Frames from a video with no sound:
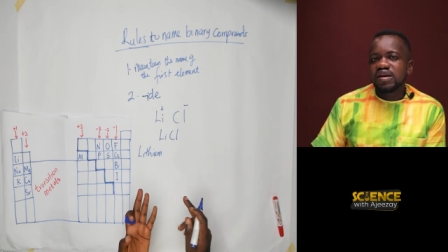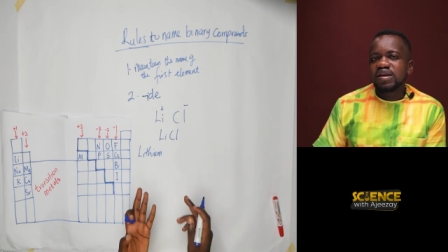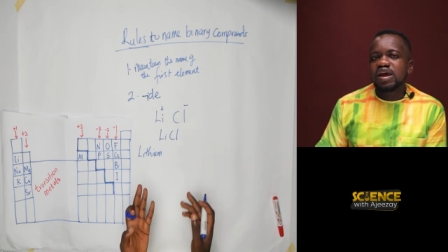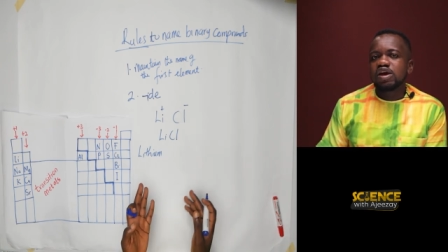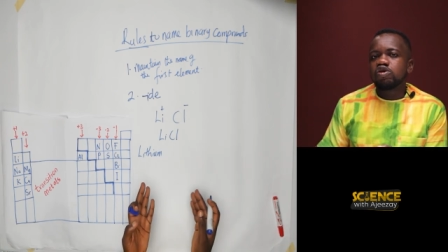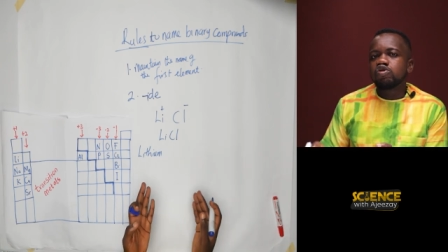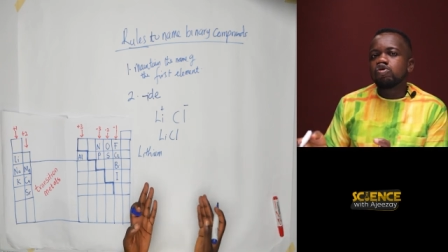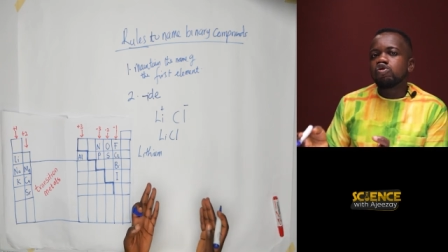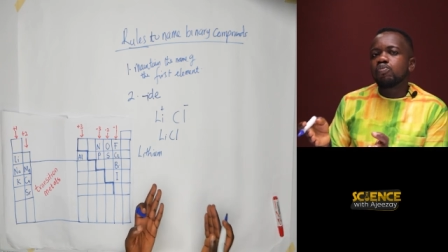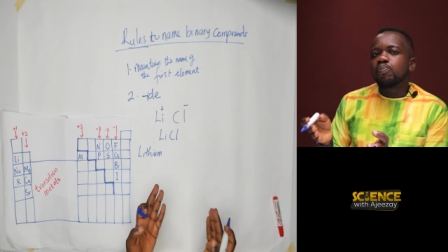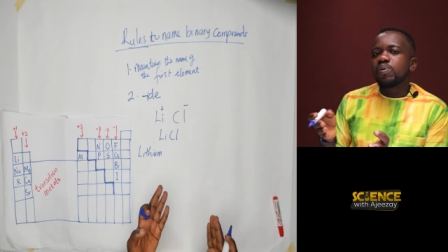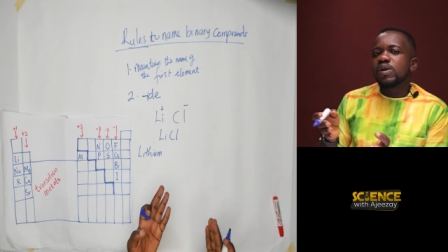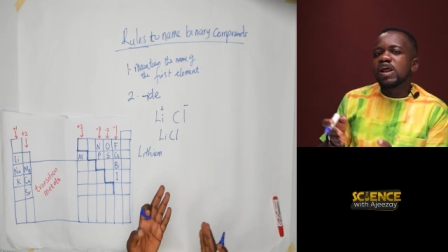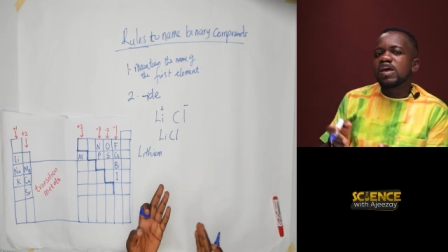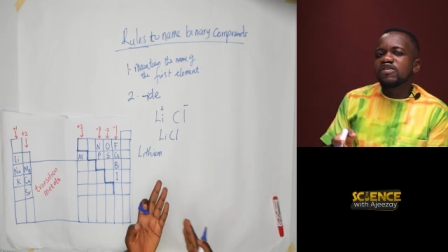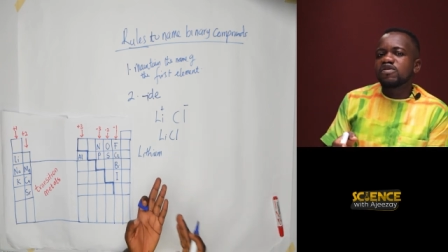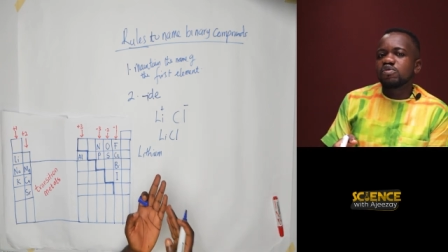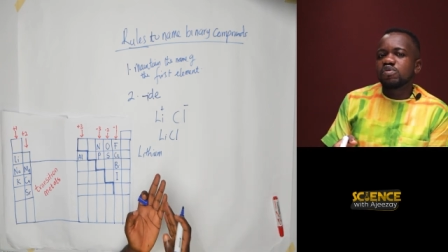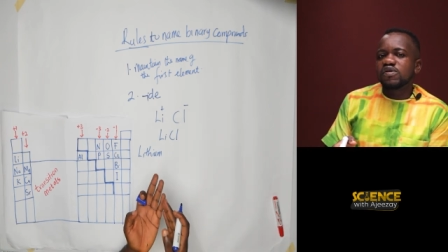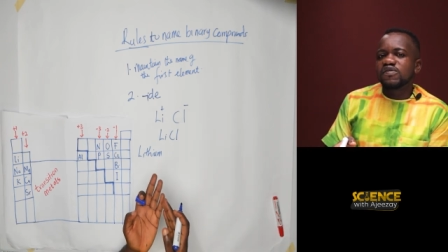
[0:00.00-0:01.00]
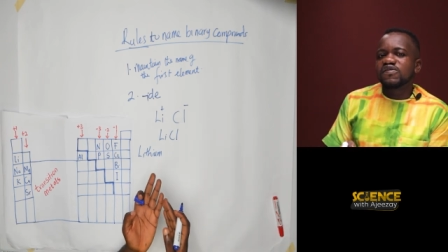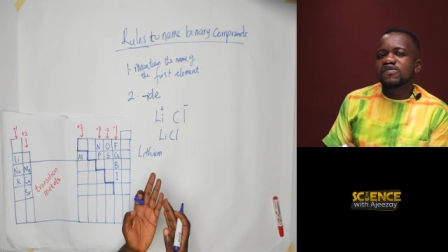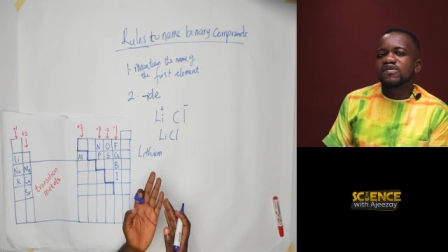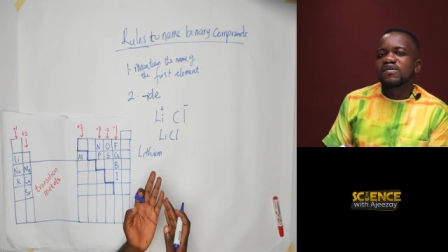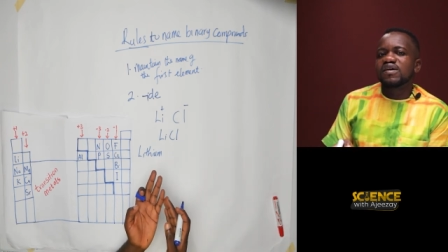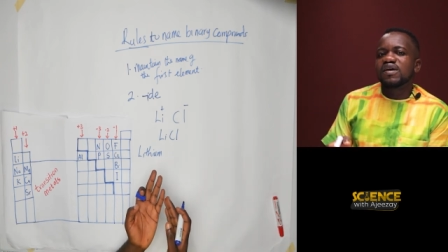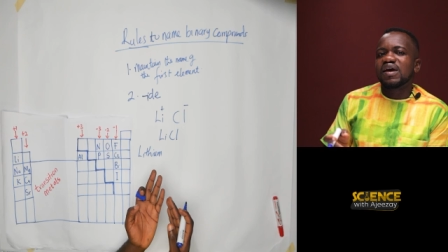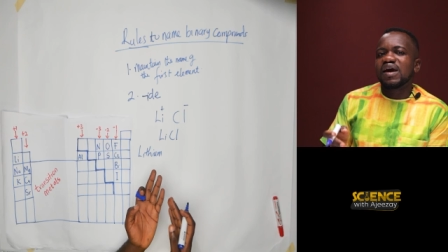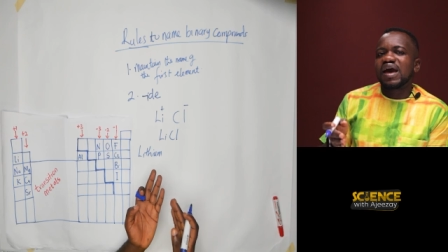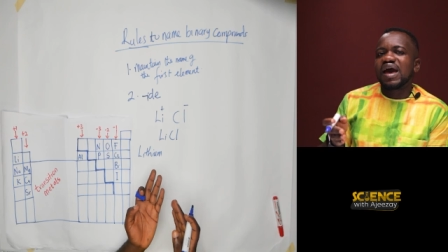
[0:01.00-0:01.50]
Then you replace it
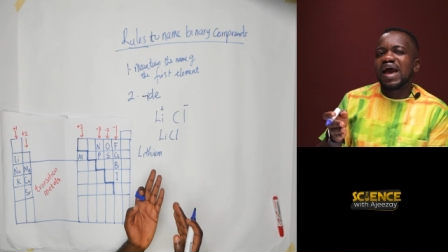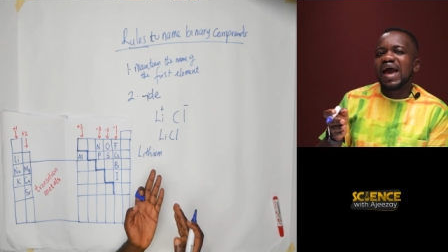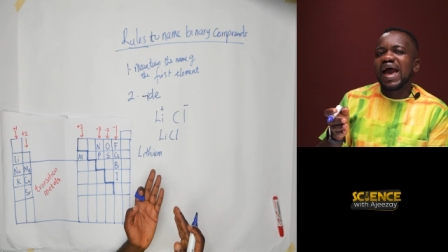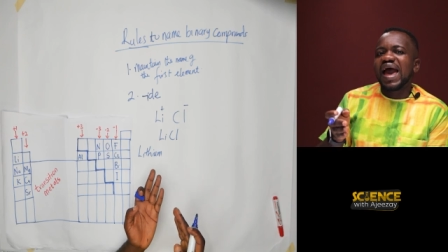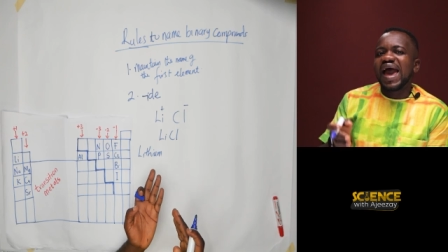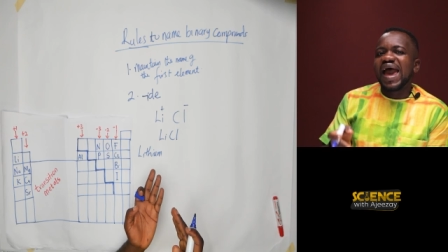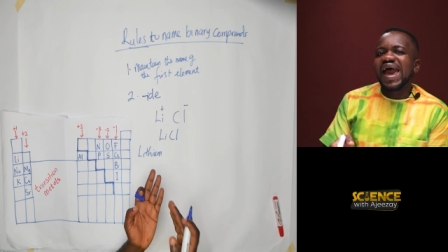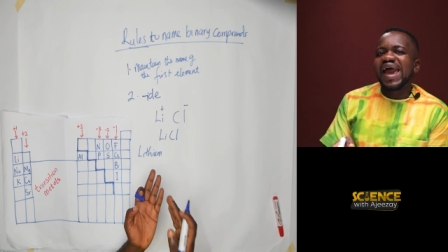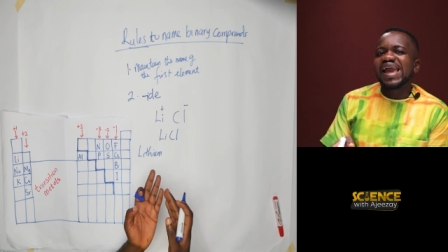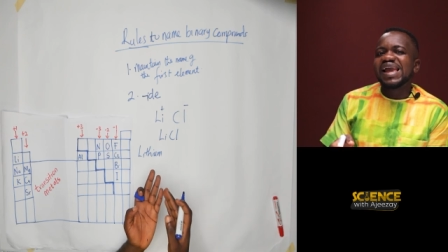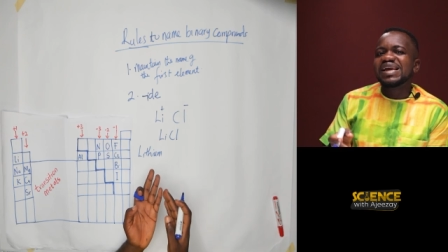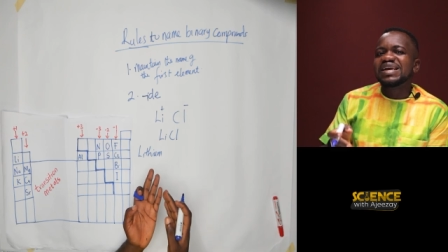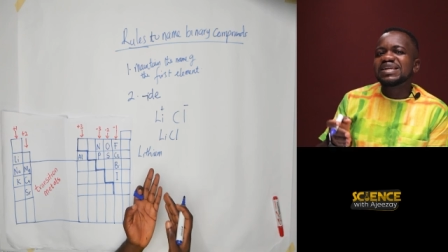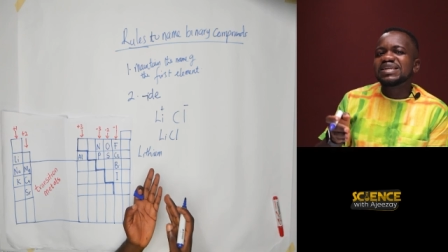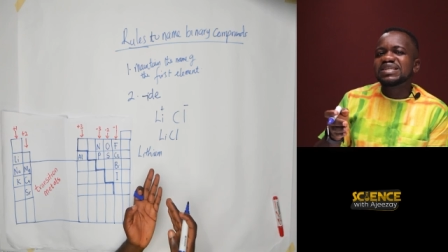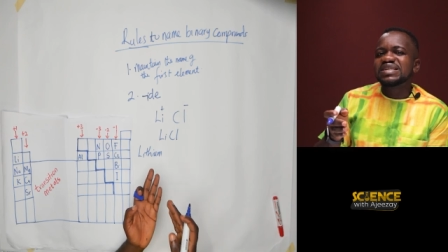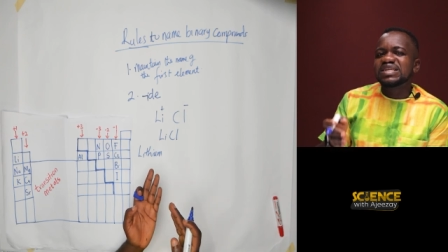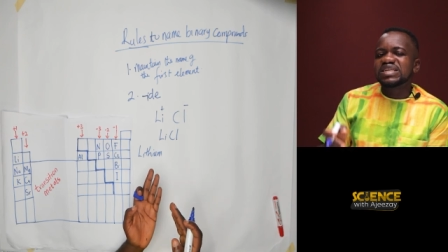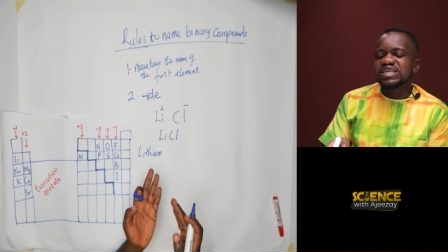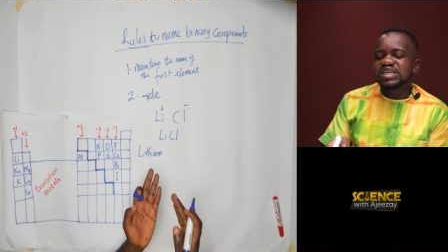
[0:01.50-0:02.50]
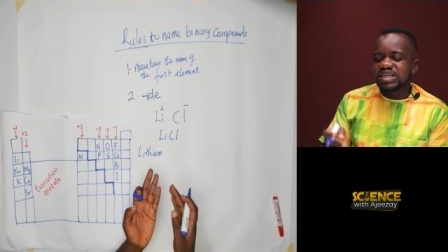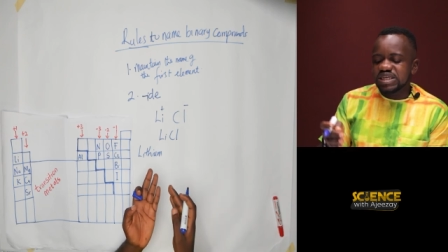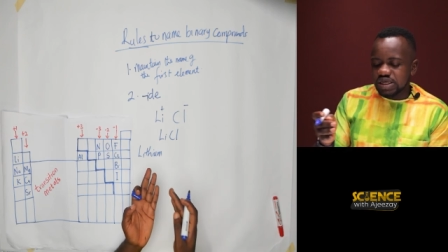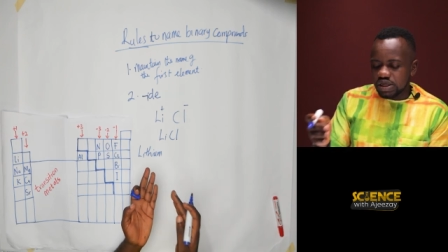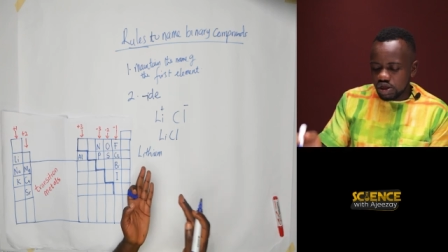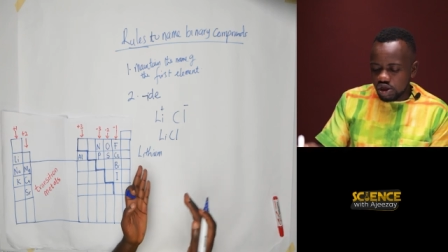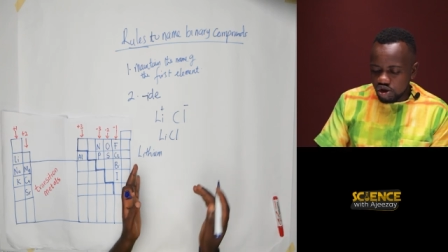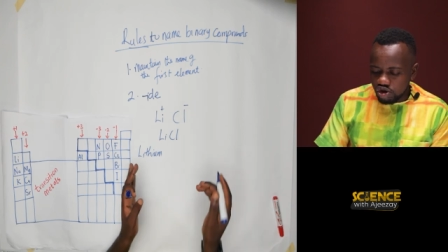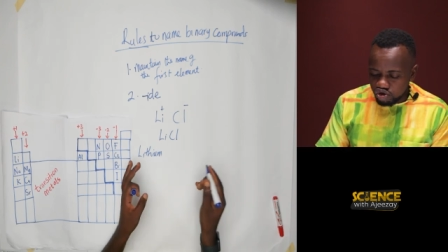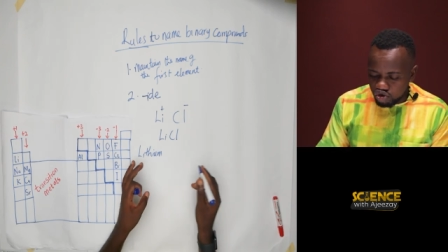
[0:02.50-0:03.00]
with
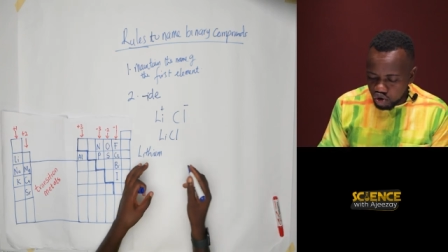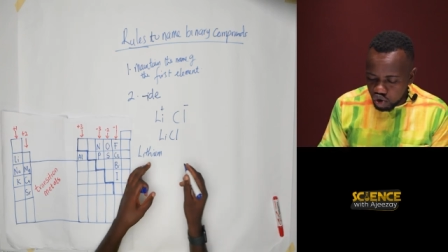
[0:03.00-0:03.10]
I-D-E.